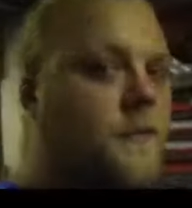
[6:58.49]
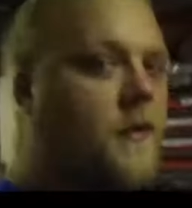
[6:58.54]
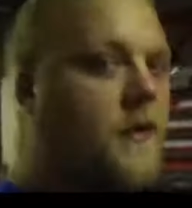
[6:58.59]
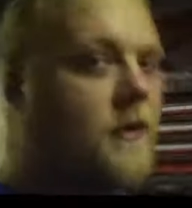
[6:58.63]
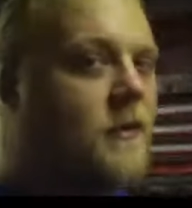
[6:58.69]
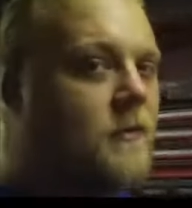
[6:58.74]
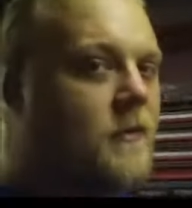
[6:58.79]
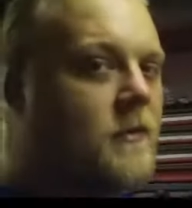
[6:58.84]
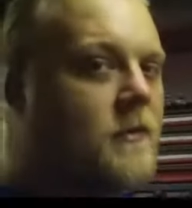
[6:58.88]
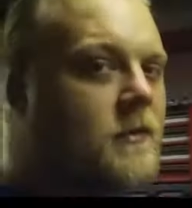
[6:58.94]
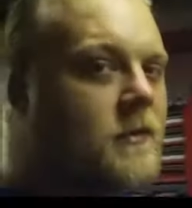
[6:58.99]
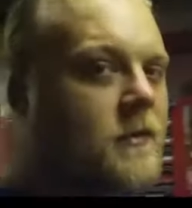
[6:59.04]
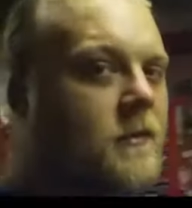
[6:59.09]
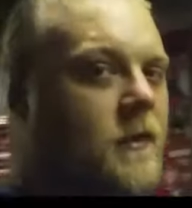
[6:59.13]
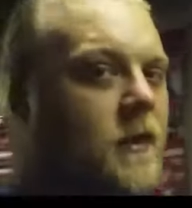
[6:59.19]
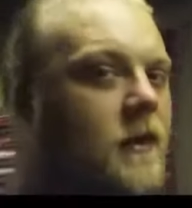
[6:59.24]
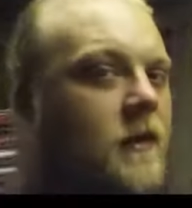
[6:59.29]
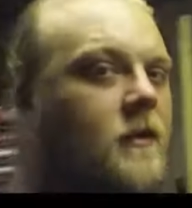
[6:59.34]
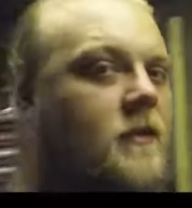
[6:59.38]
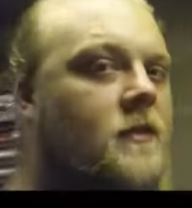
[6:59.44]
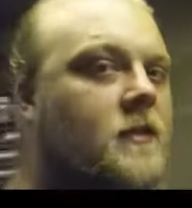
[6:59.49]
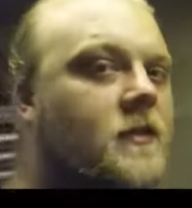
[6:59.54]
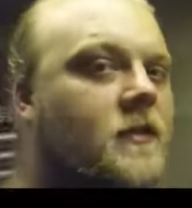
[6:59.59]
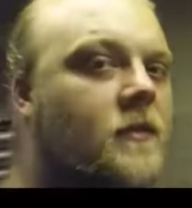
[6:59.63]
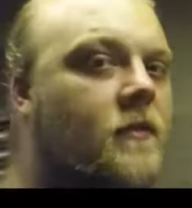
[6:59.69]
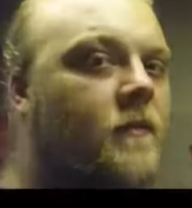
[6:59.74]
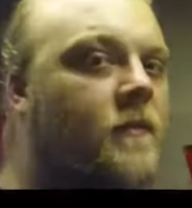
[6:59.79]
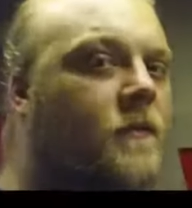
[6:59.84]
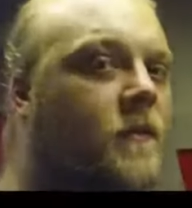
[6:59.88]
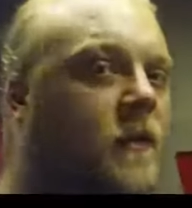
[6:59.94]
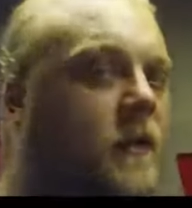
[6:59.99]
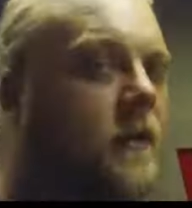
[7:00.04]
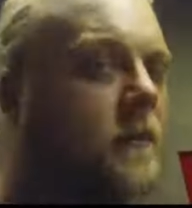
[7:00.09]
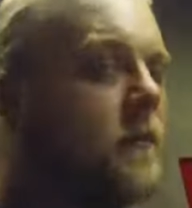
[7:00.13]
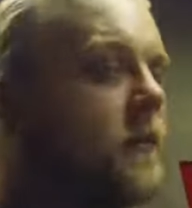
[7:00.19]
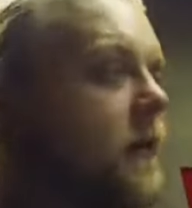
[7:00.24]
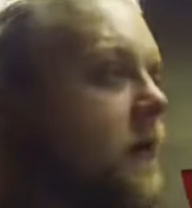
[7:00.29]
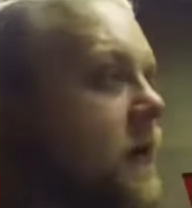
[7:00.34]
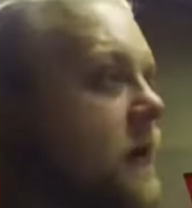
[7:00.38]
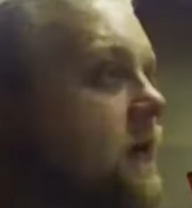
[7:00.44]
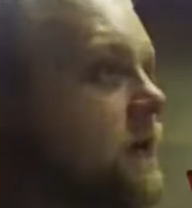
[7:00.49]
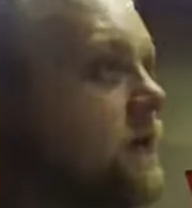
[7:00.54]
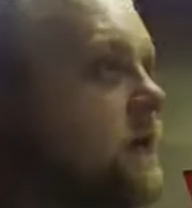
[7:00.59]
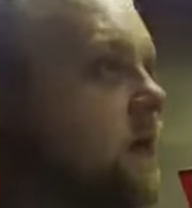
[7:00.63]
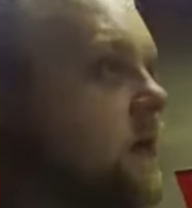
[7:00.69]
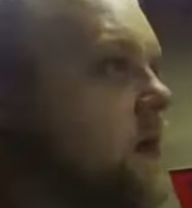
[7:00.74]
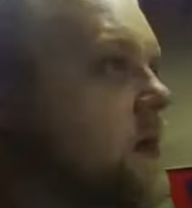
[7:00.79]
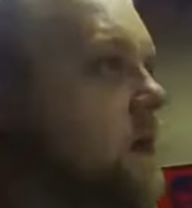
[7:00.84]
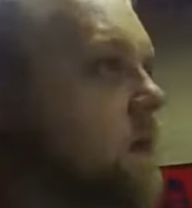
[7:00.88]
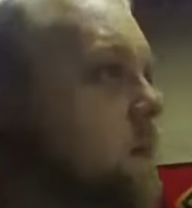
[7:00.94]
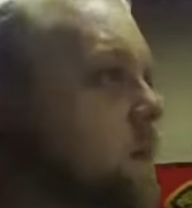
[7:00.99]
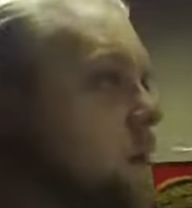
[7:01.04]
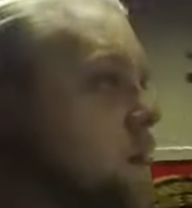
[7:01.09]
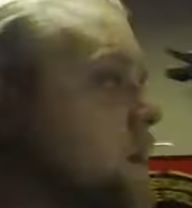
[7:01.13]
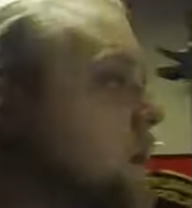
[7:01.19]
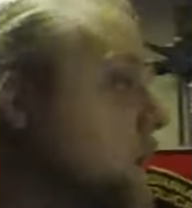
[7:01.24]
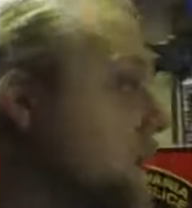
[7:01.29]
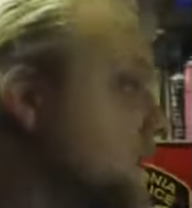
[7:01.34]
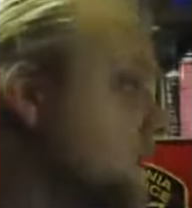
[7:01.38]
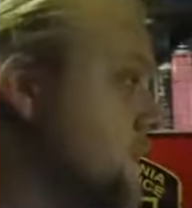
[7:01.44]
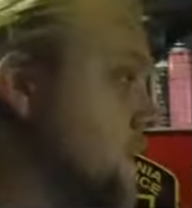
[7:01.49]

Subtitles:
bug once in a while. They just don't feel like picking up the camera and making